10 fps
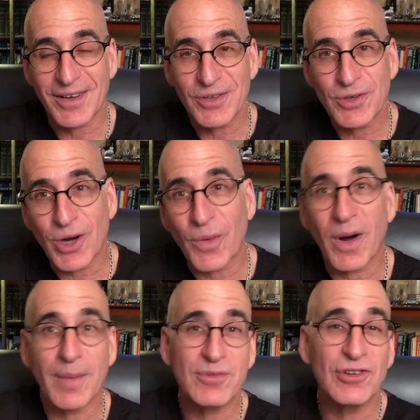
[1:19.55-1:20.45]
You go
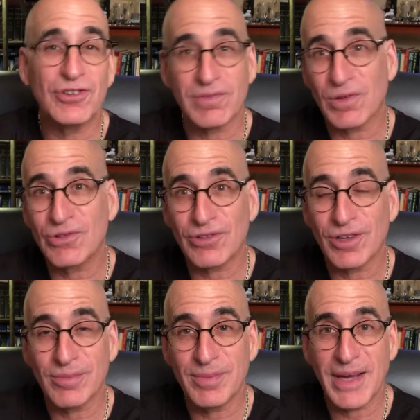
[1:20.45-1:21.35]
up to
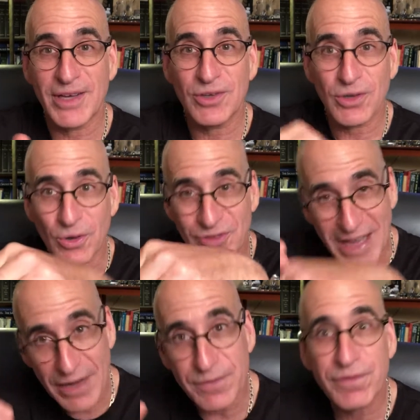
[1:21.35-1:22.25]
Jerusalem and you go
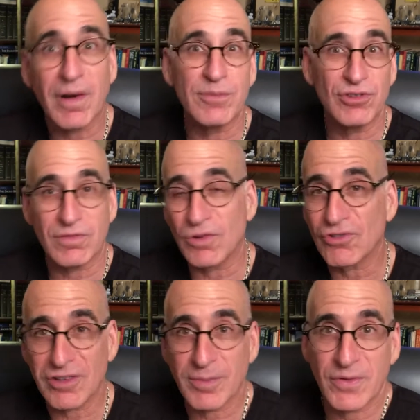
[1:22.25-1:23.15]
down from
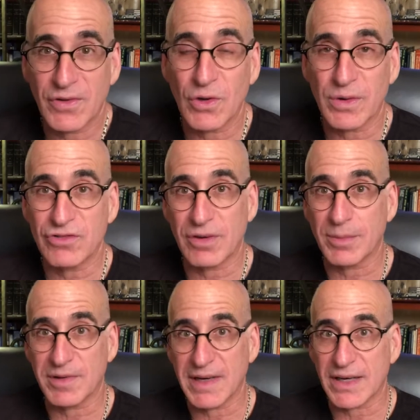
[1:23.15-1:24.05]
Jerusalem if you're going
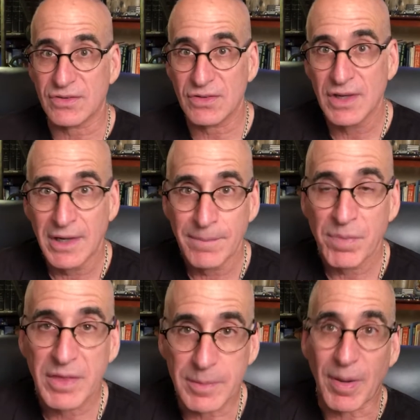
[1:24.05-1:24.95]
somewhere else.
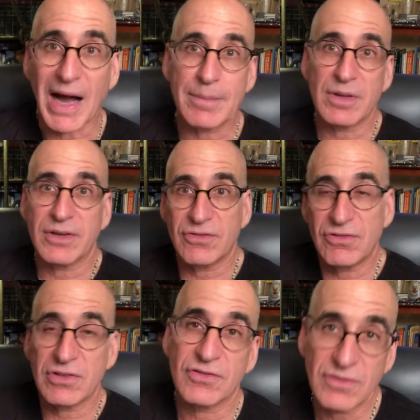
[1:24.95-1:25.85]
The Bible is
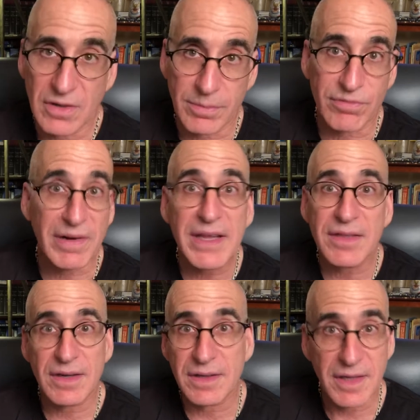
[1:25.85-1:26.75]
just
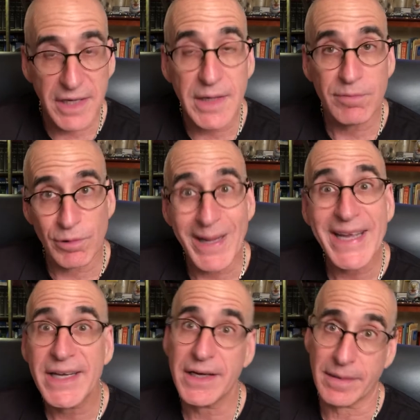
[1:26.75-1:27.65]
breathing the Hebrew
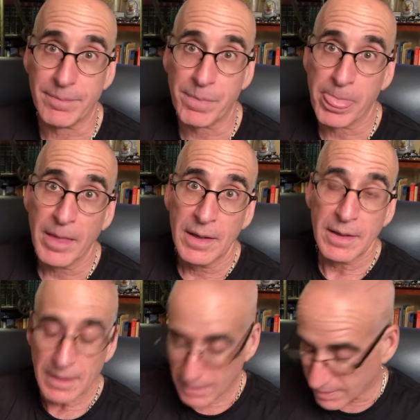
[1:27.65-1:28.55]
idiom
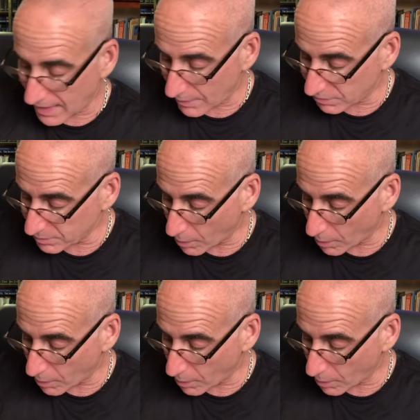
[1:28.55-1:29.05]
that was